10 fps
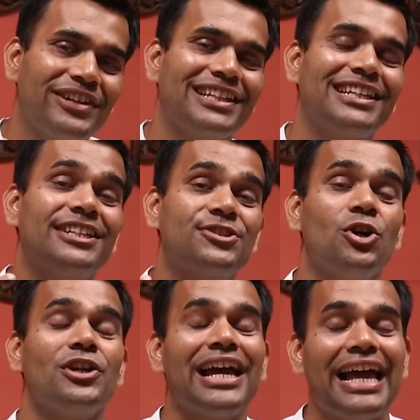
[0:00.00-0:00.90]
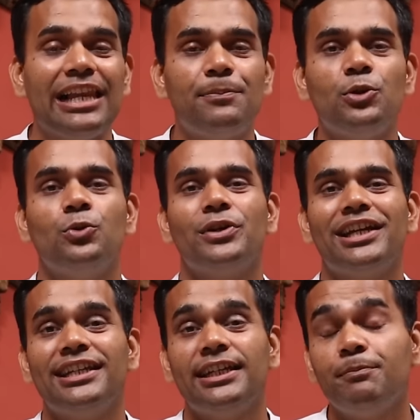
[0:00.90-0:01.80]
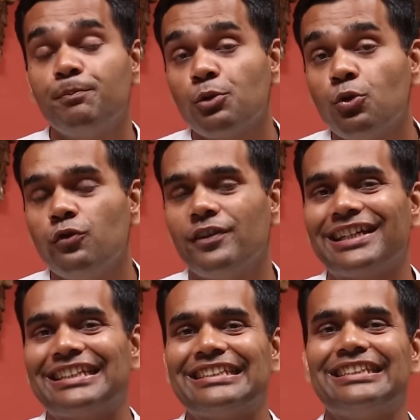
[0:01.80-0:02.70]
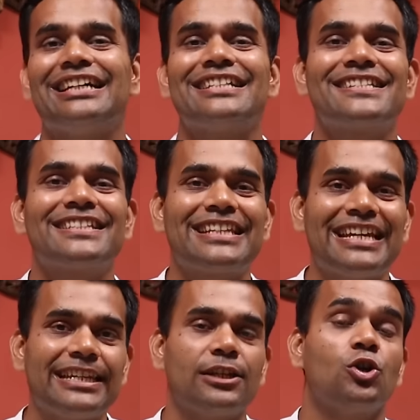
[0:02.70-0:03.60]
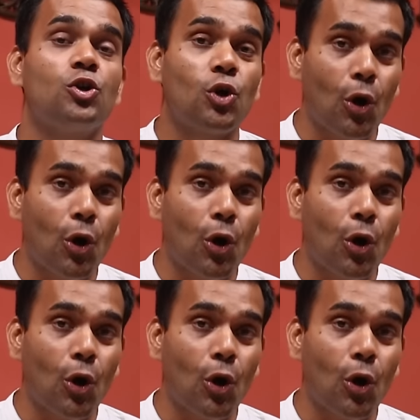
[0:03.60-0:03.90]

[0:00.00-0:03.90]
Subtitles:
drink is gonna help you in improving the skin